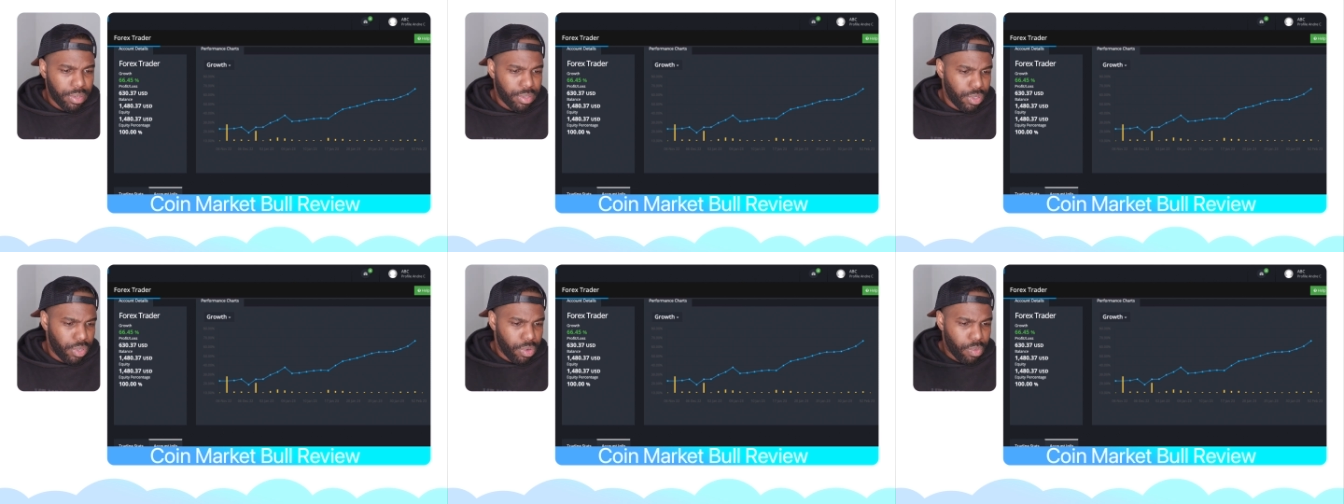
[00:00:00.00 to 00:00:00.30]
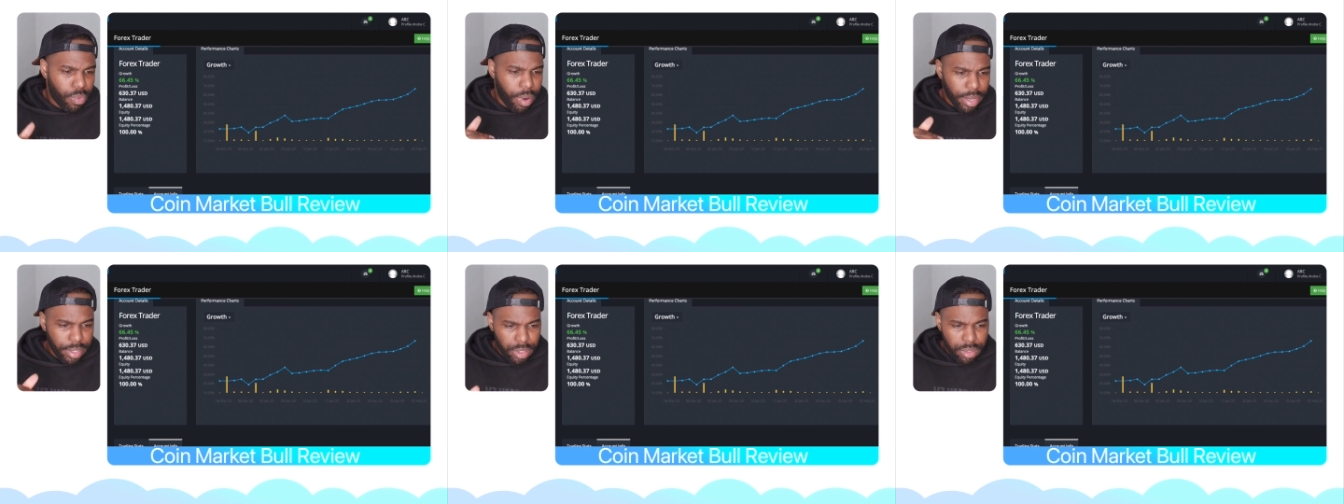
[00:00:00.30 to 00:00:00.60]
and you can
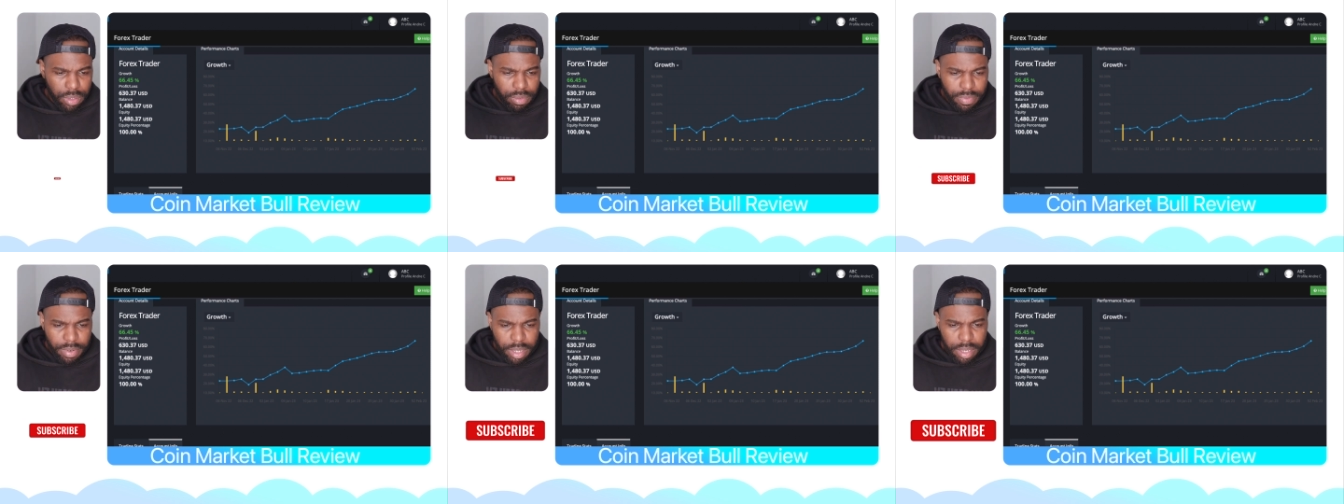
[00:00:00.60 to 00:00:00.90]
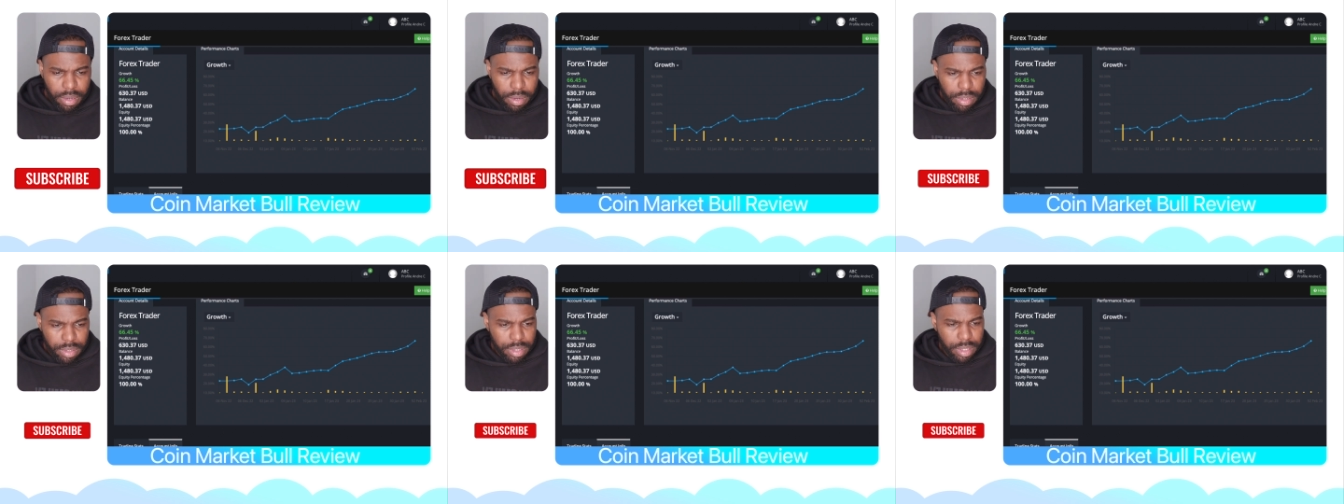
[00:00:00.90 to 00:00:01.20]
watch those
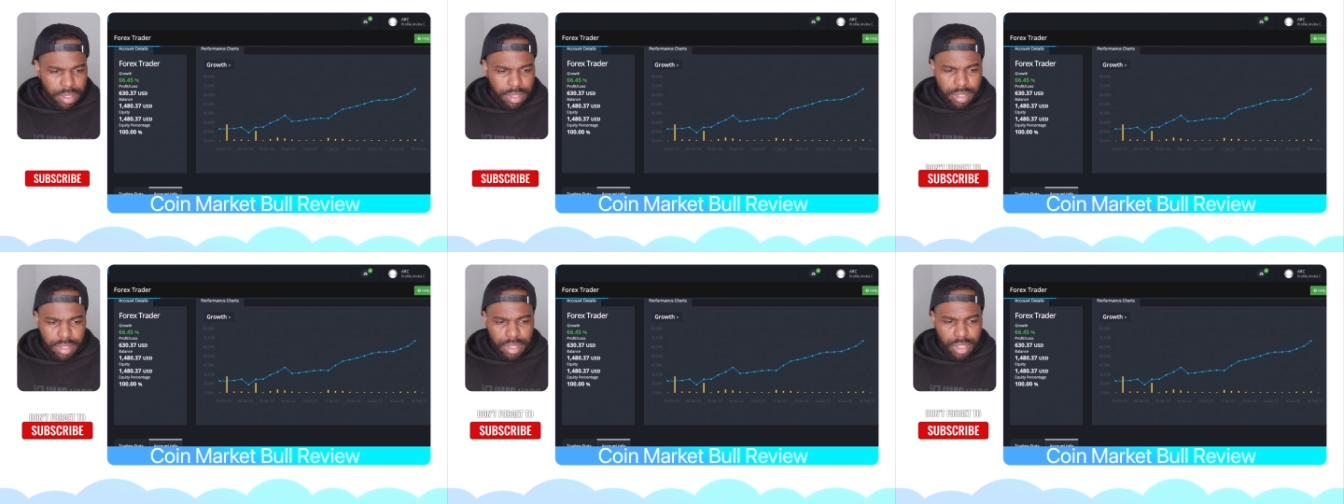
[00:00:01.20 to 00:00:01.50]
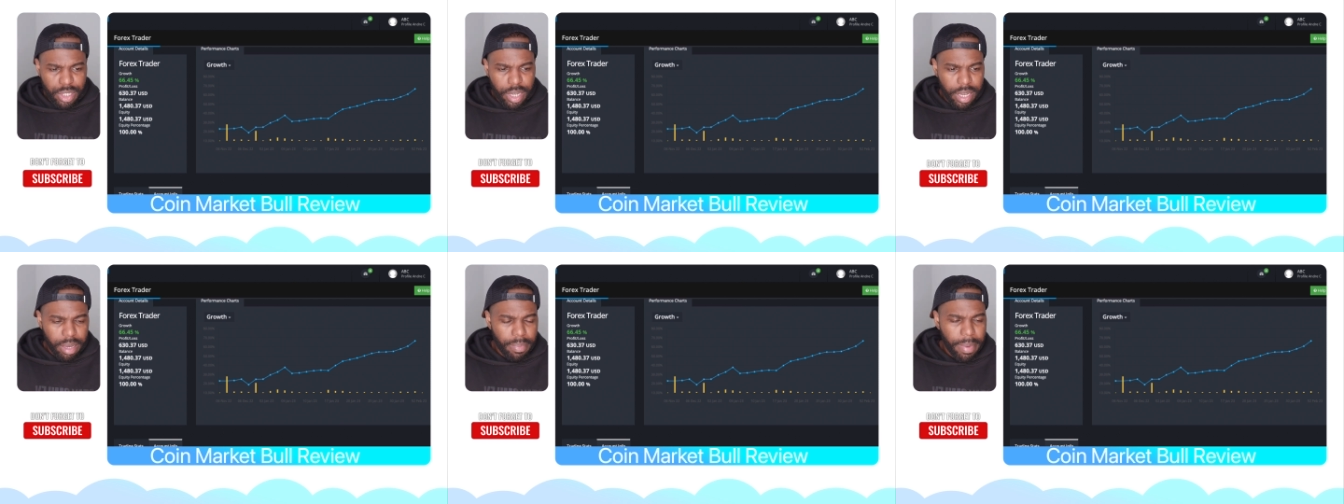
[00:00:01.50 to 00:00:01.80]
videos and
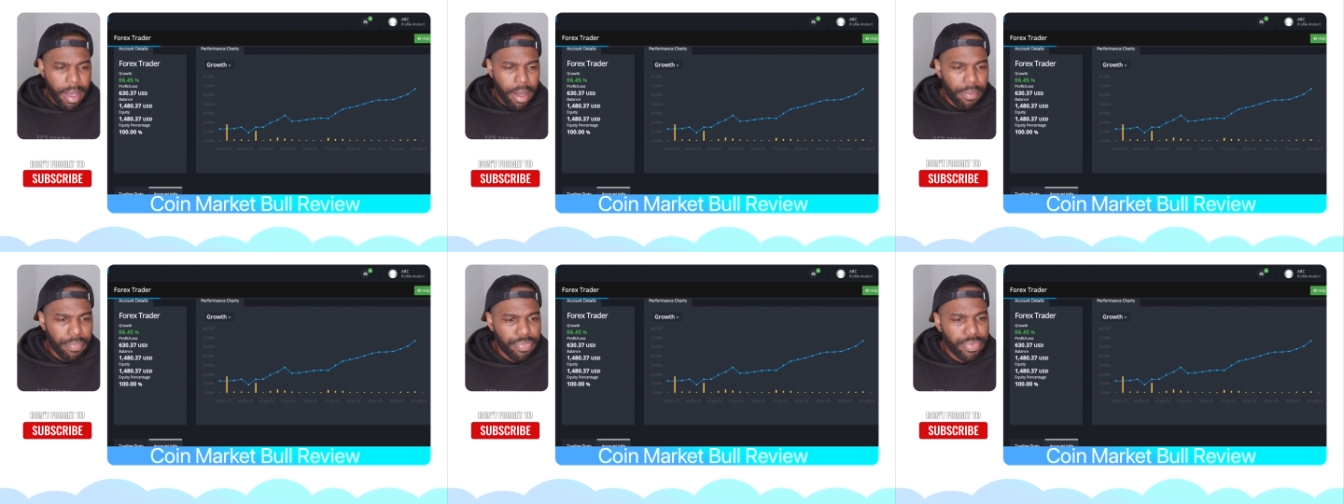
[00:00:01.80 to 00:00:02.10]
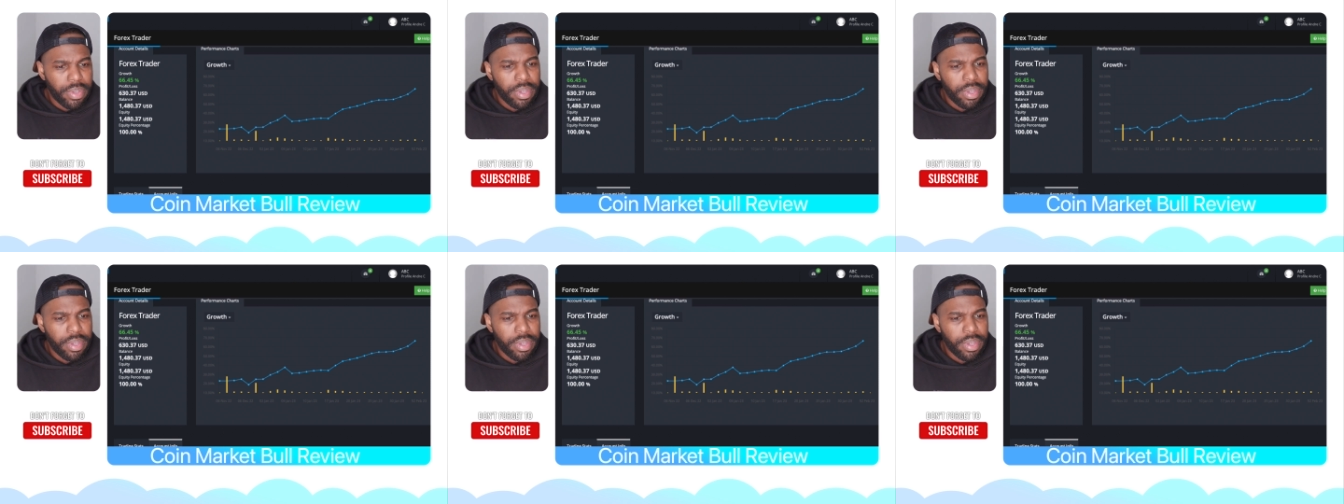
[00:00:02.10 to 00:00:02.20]
check them out.